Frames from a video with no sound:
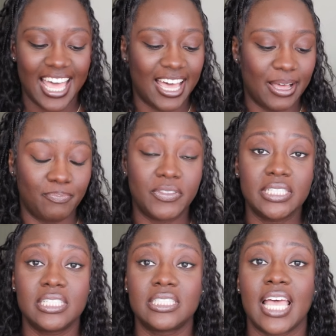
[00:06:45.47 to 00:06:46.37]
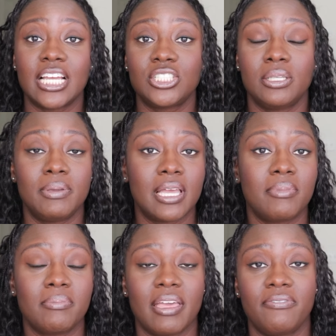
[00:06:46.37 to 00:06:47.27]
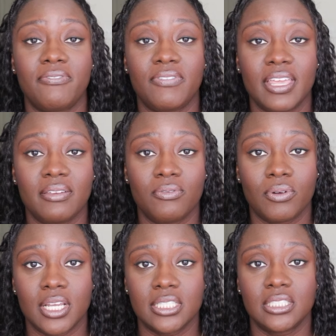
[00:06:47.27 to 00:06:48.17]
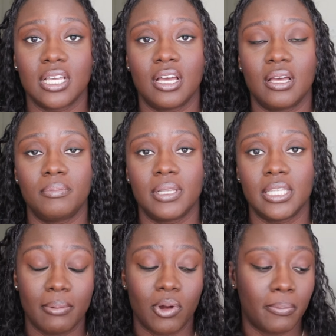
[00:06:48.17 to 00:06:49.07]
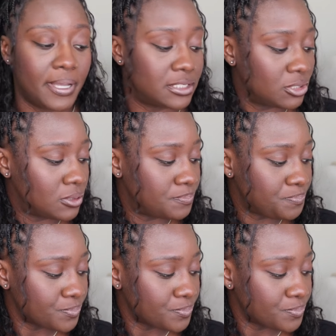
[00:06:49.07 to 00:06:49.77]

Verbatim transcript: Um, this is actually becoming my favorite um, eyebrow pencil.